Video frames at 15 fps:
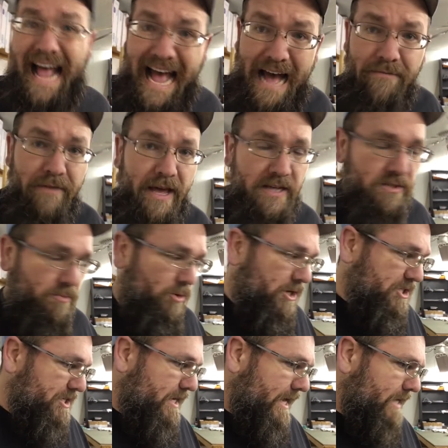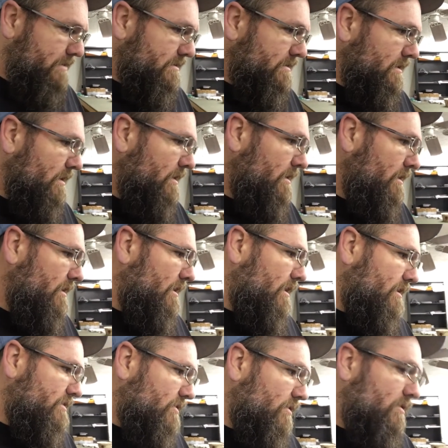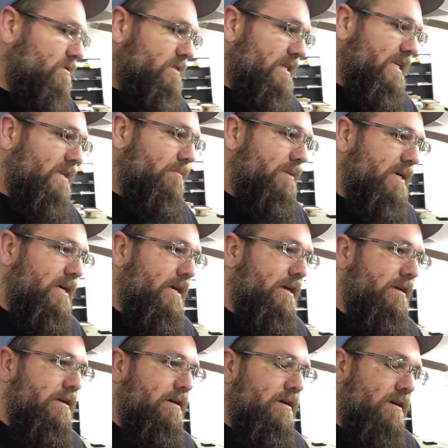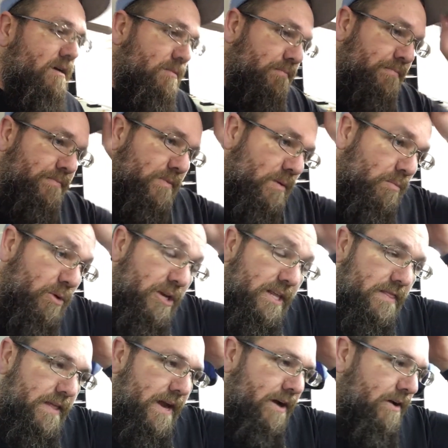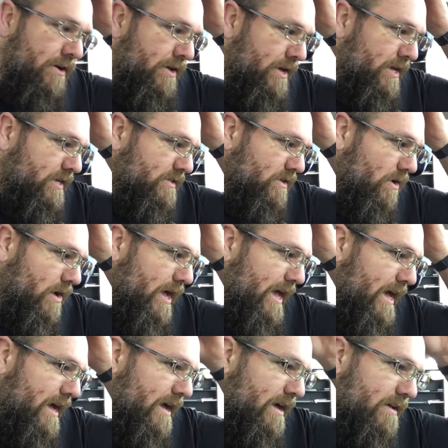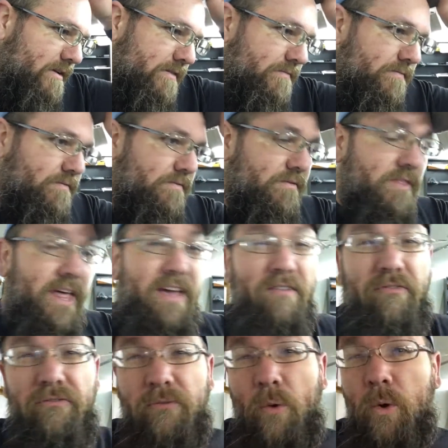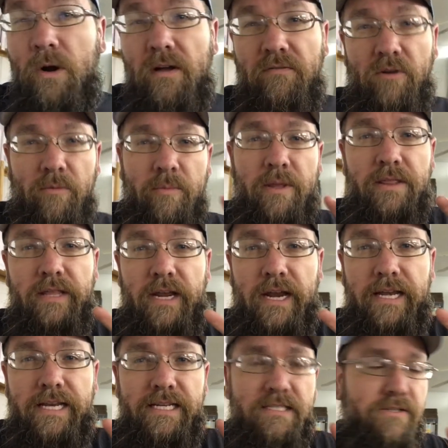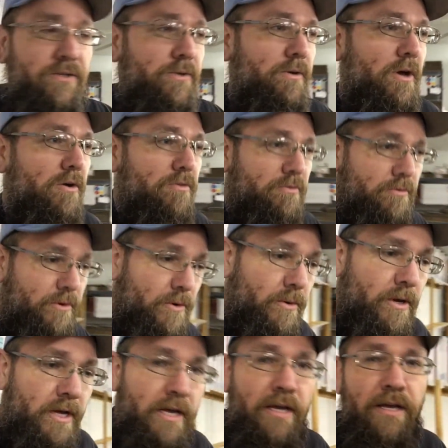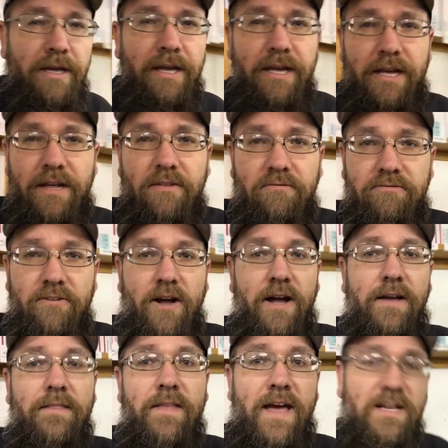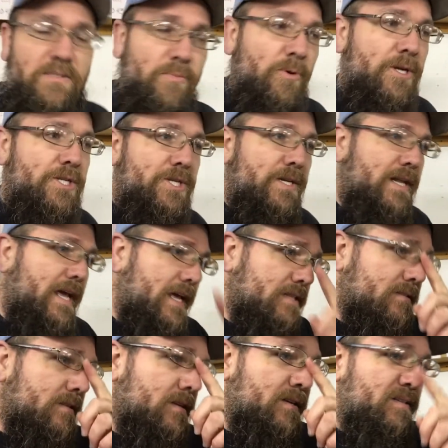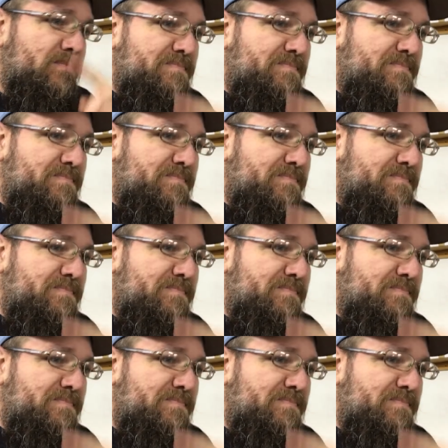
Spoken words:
have expiration dates. So those need to be put in there. So I had like four of them that I need to go through and find the expiration dates